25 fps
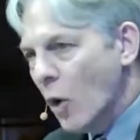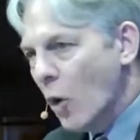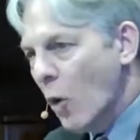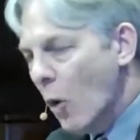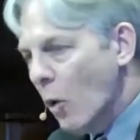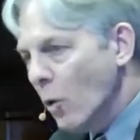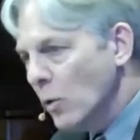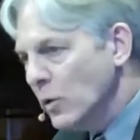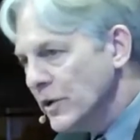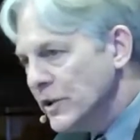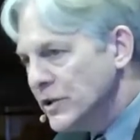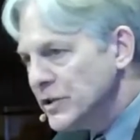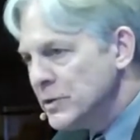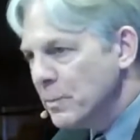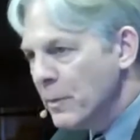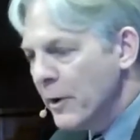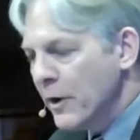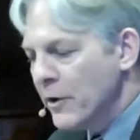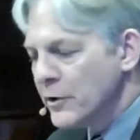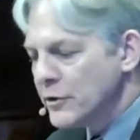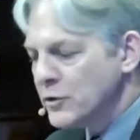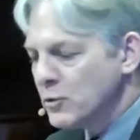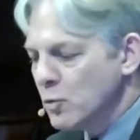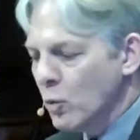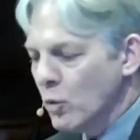the Holy
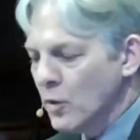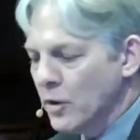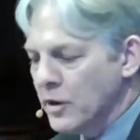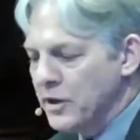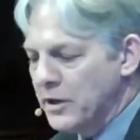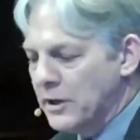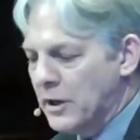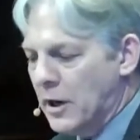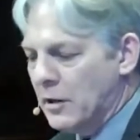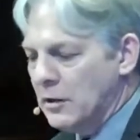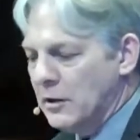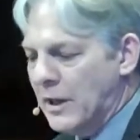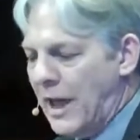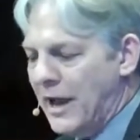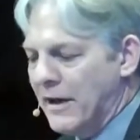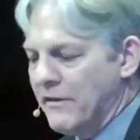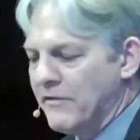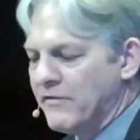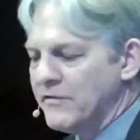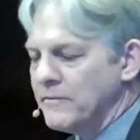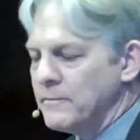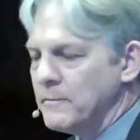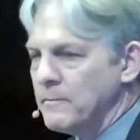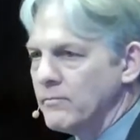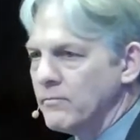Spirit's work in our
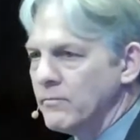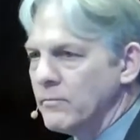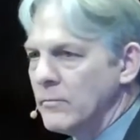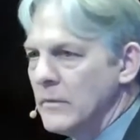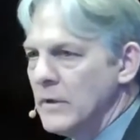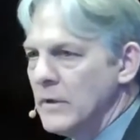life.